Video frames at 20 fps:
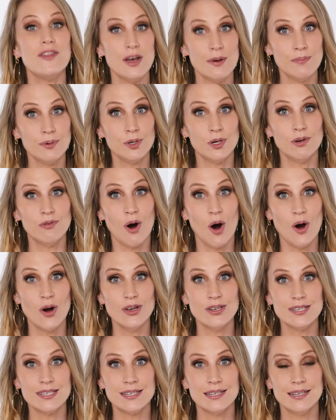the blue
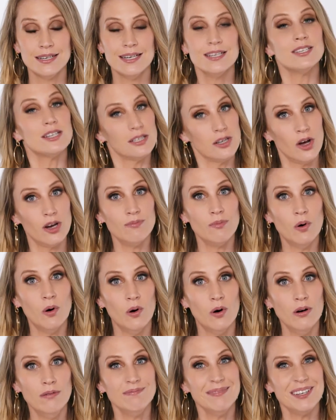rose. To learn
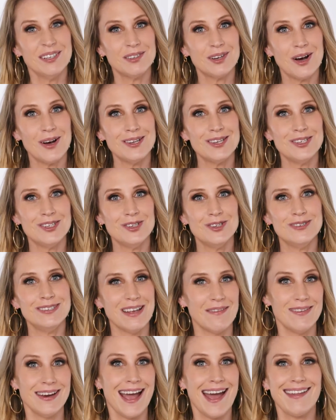more, it'll cost you
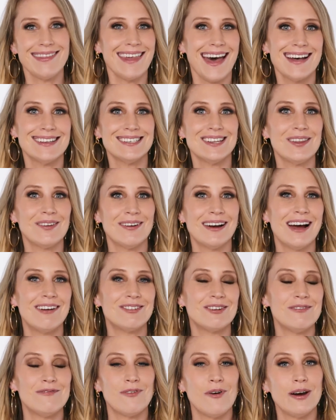
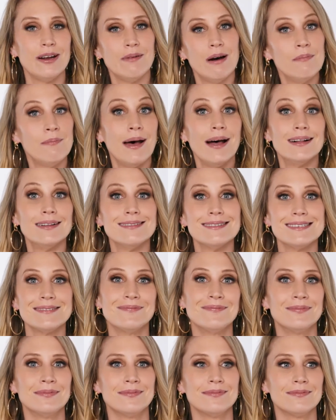78,341 bells.
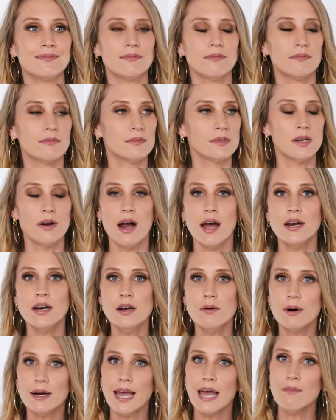Sorry, I don't
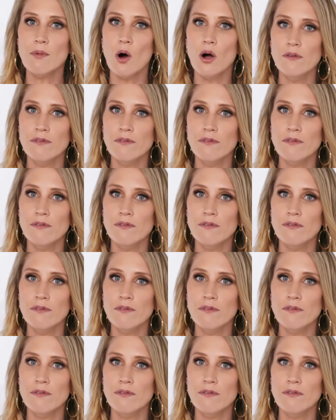know what came